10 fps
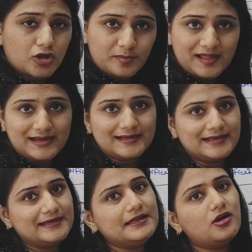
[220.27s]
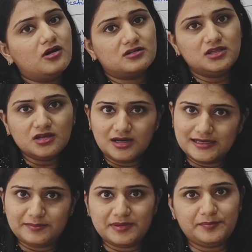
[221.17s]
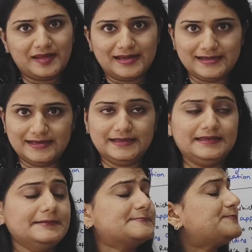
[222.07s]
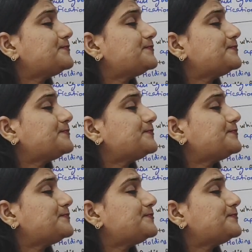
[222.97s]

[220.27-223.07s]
your parent entity or the ultimate parent entity.